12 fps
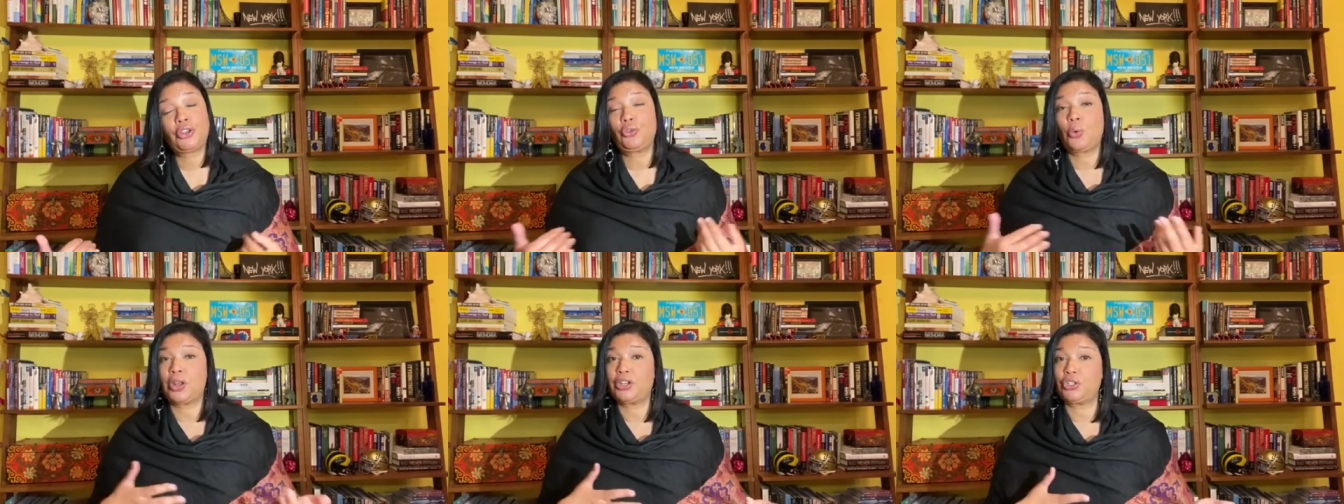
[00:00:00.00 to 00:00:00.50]
You
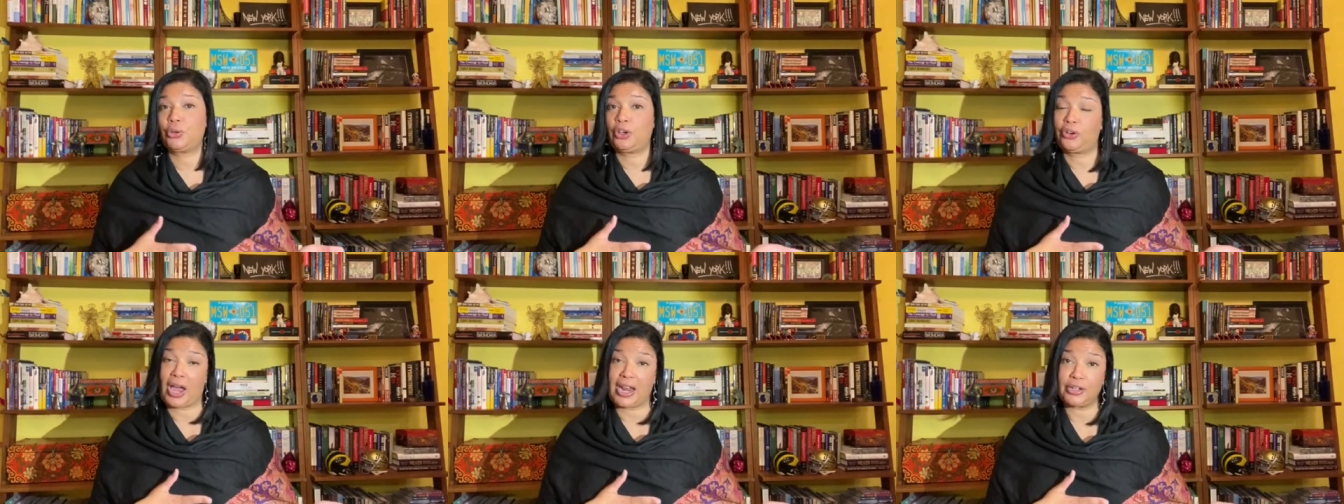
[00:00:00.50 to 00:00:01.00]
want to do a
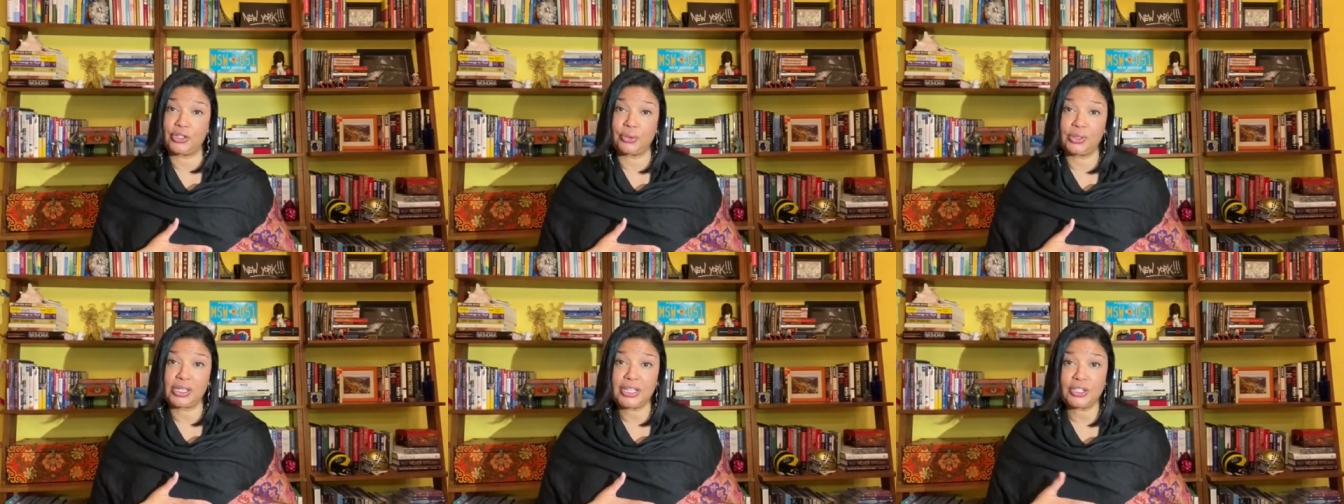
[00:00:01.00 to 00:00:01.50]

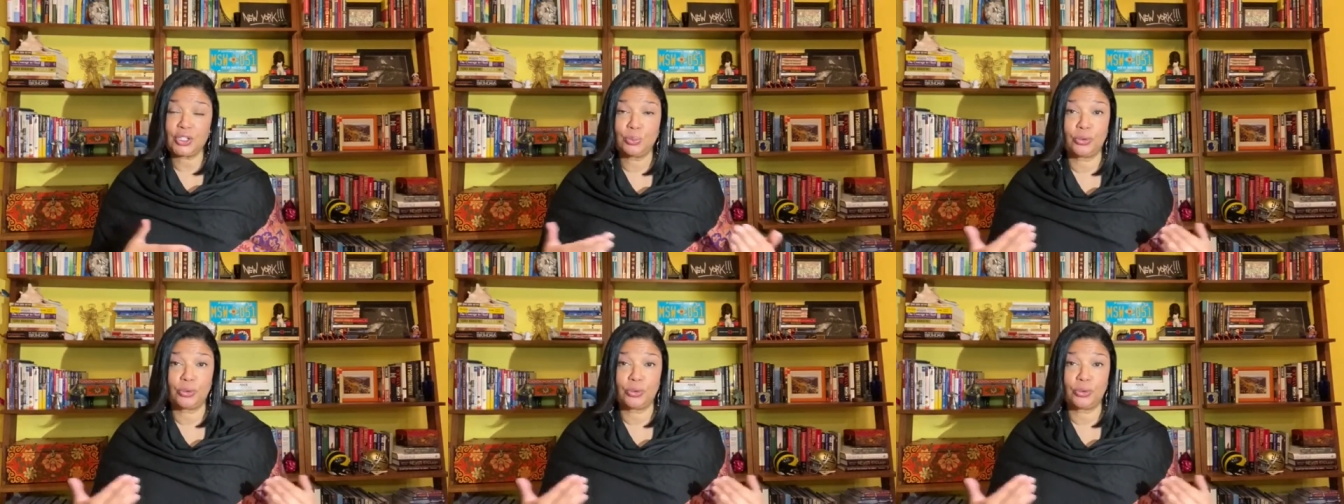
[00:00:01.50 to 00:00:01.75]
gratitude list